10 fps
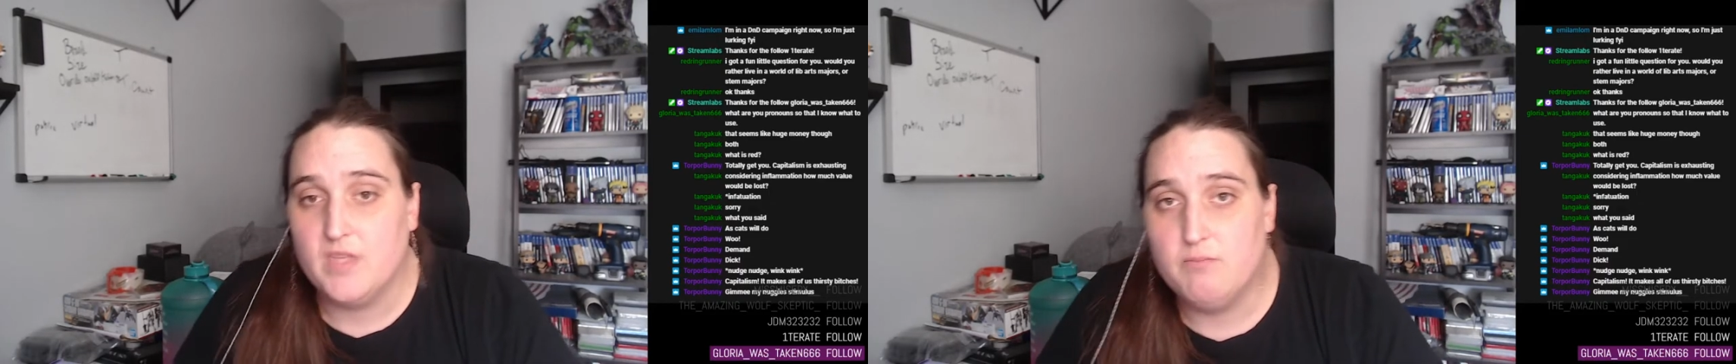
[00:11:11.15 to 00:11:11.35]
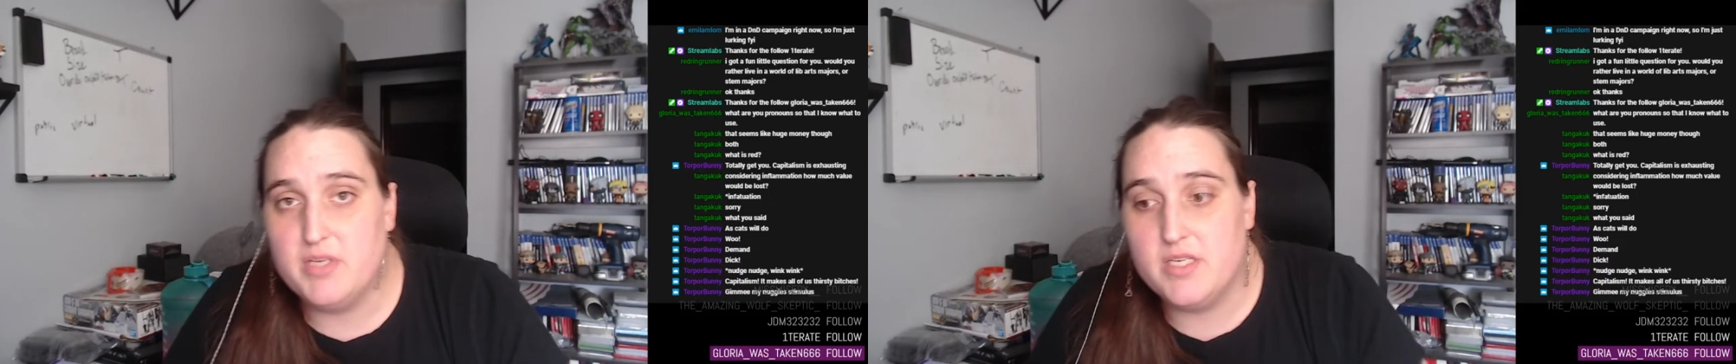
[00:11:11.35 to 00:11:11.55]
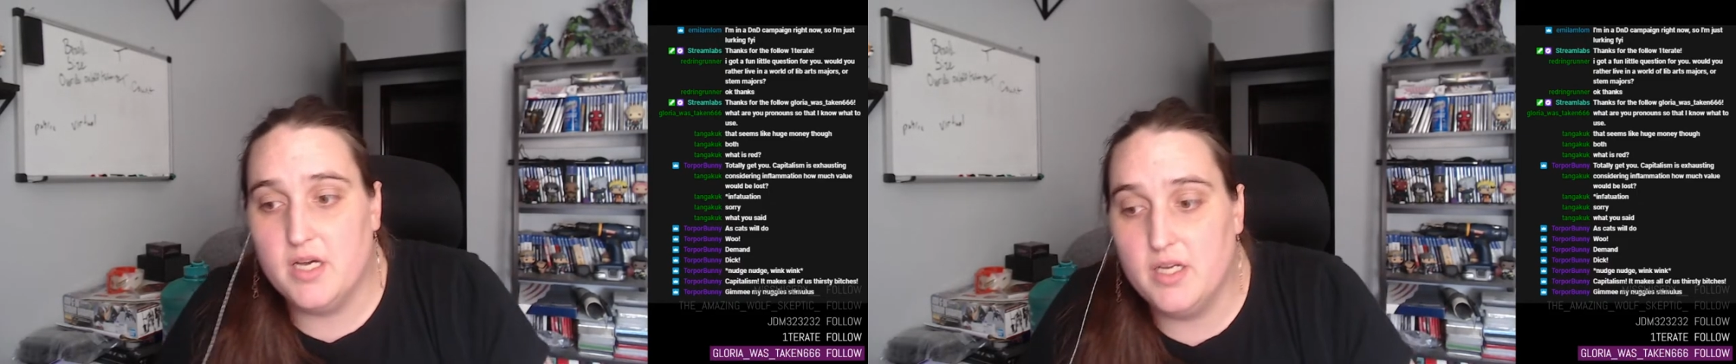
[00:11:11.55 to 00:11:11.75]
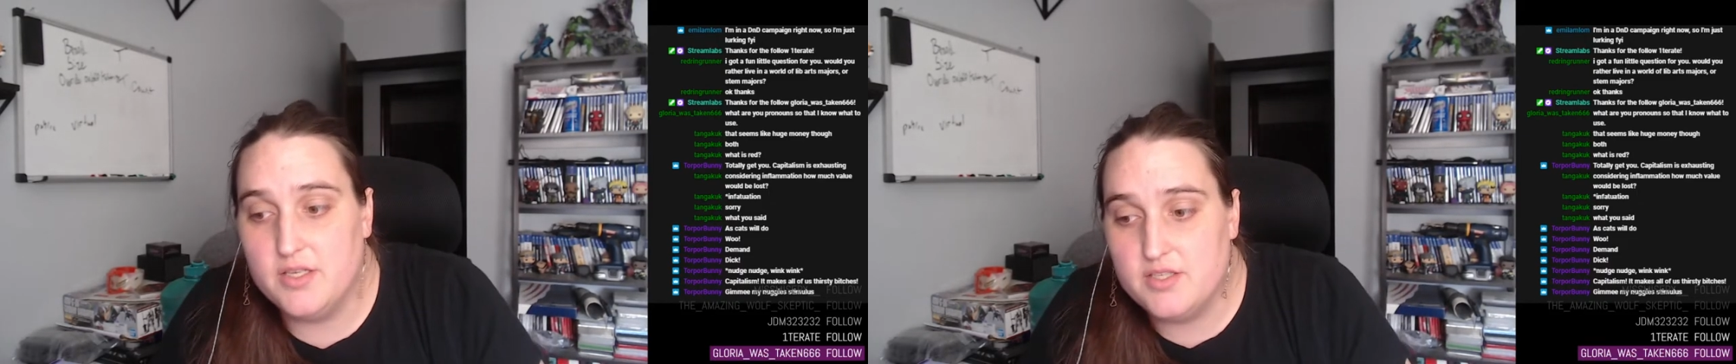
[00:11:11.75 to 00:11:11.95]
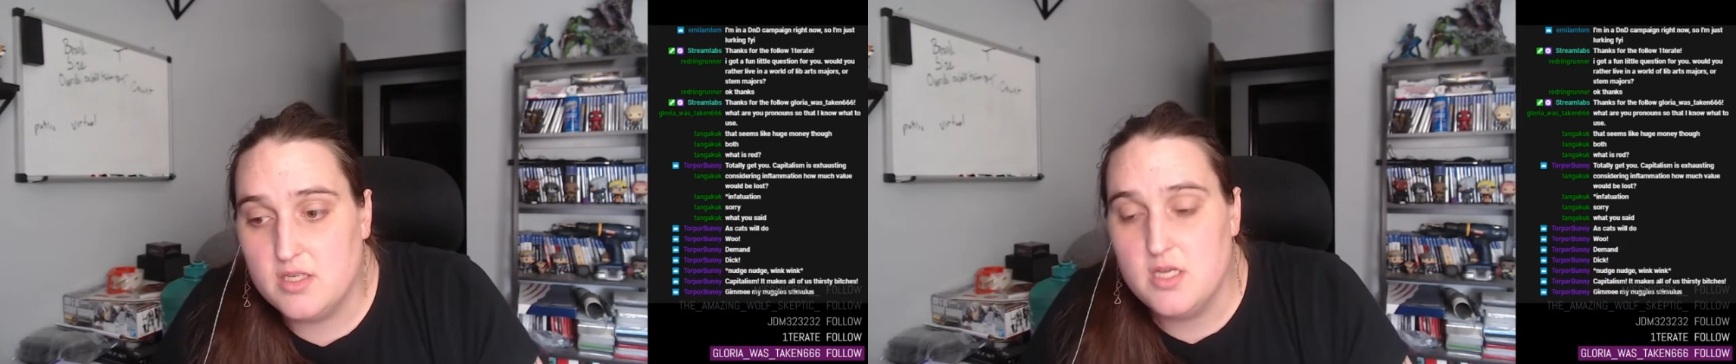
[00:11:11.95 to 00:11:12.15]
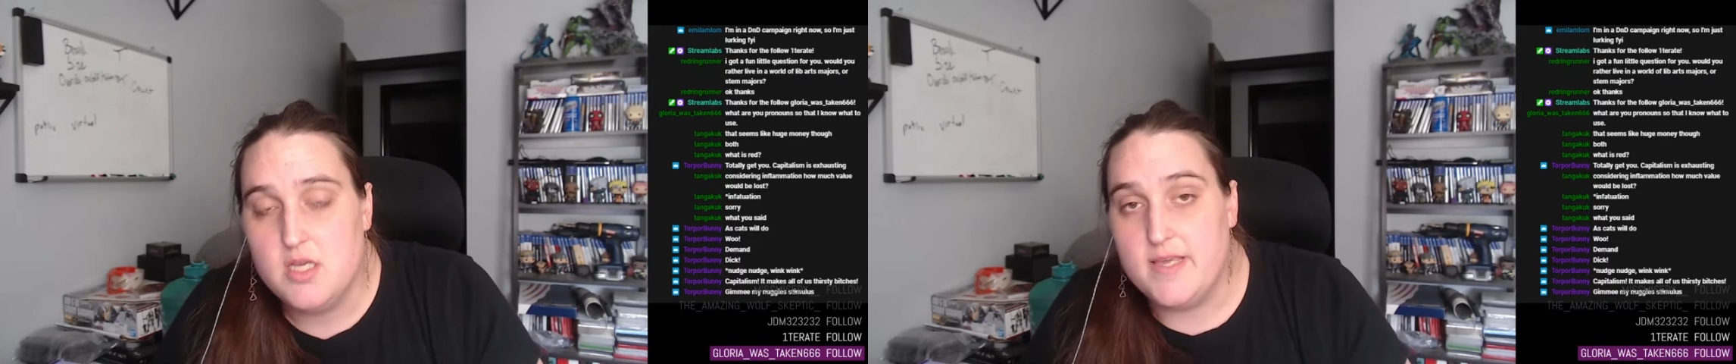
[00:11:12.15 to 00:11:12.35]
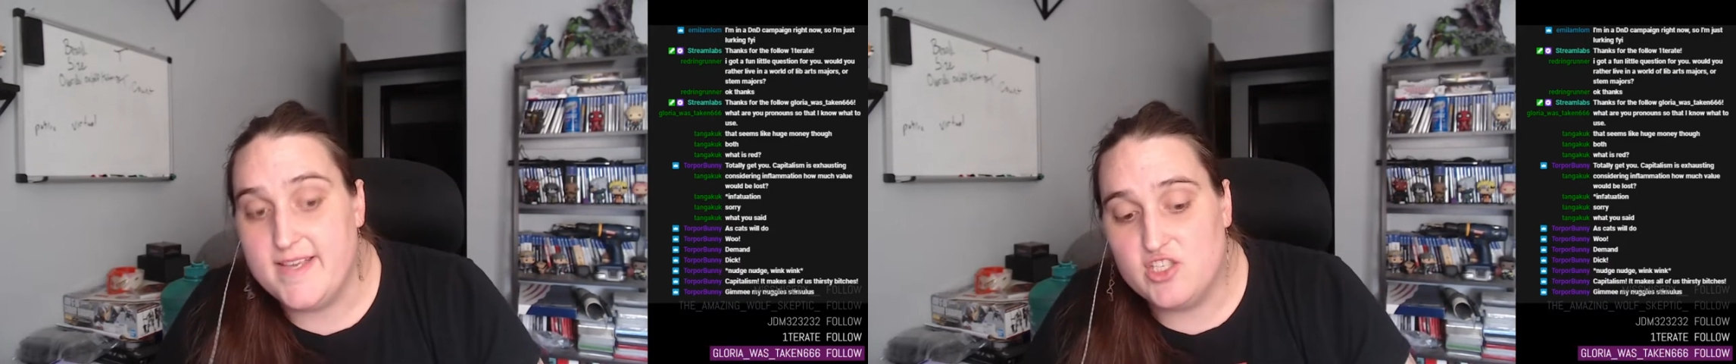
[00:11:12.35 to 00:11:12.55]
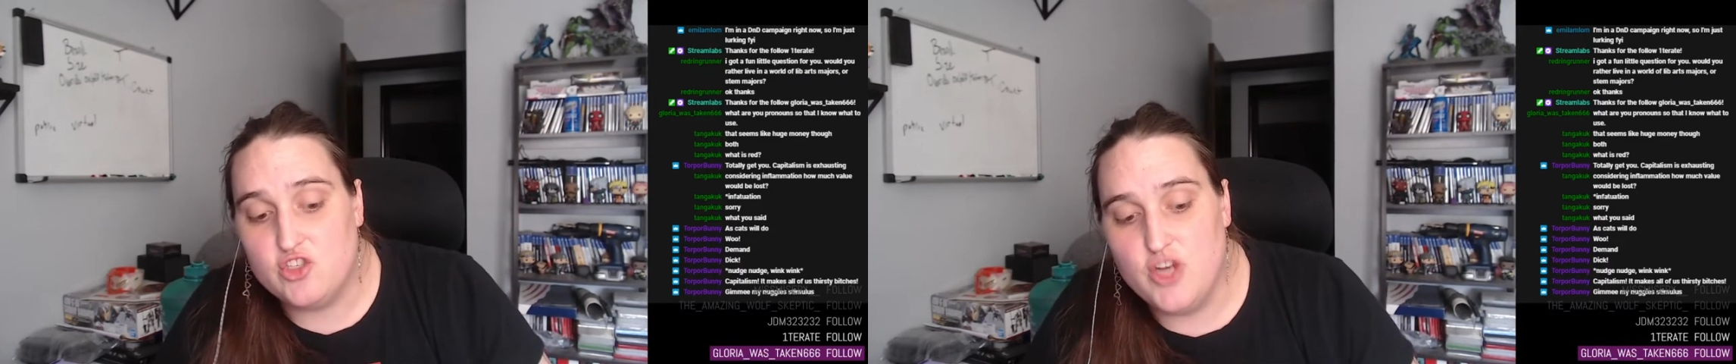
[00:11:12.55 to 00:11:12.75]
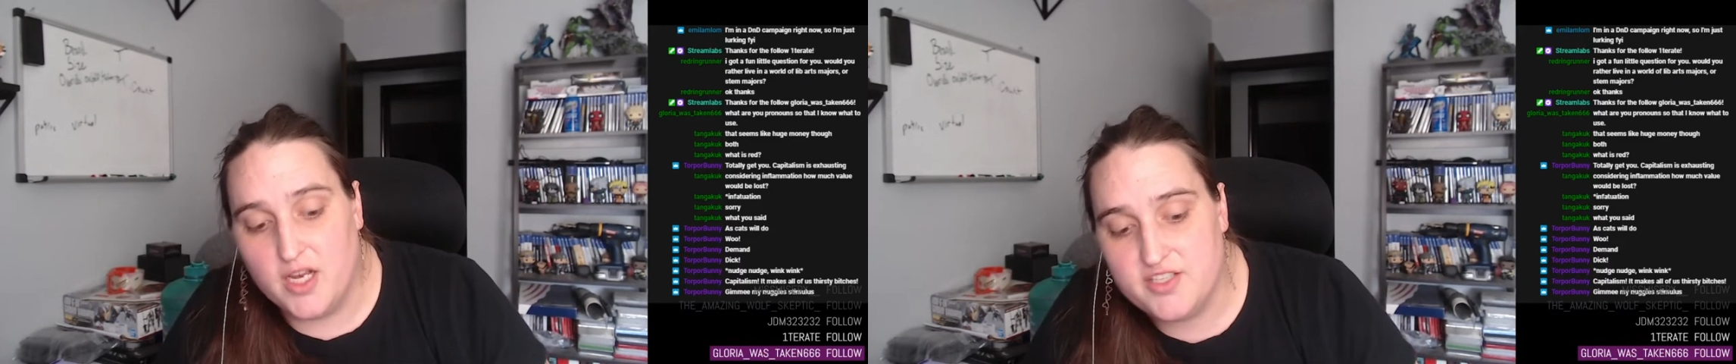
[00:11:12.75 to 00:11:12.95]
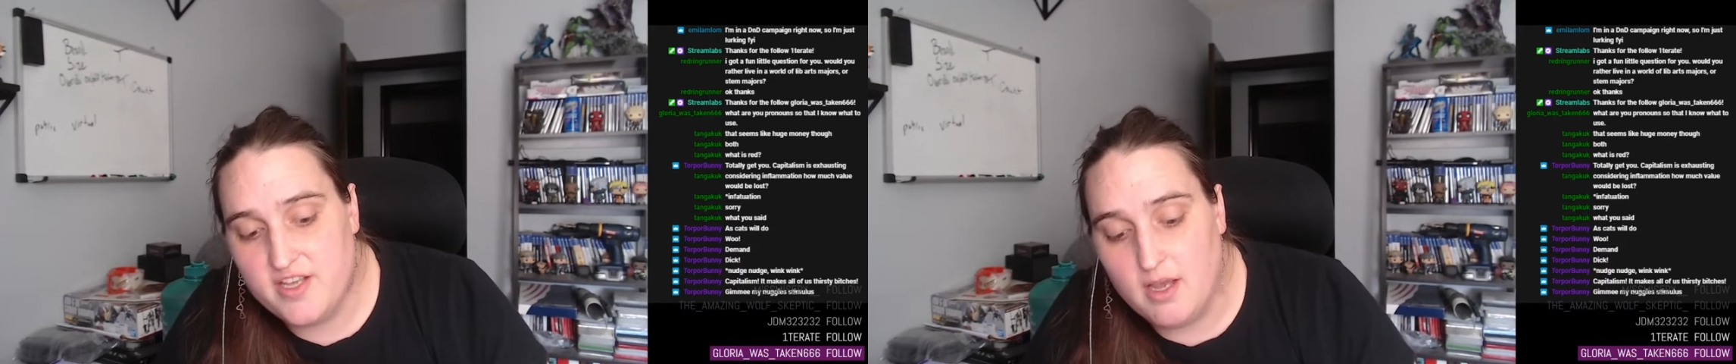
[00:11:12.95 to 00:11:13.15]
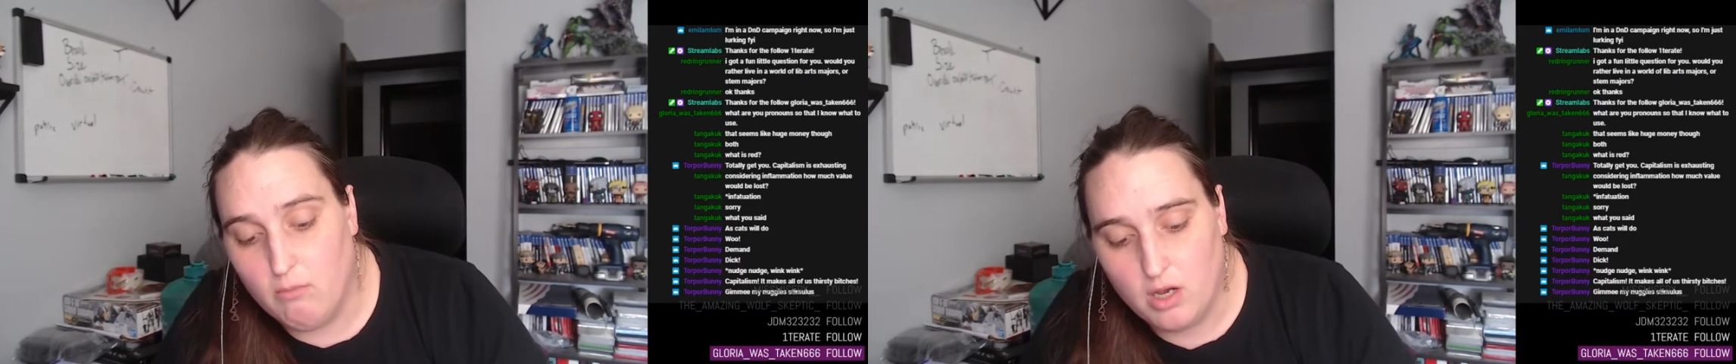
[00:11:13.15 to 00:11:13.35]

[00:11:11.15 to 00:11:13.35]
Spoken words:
because it's just him.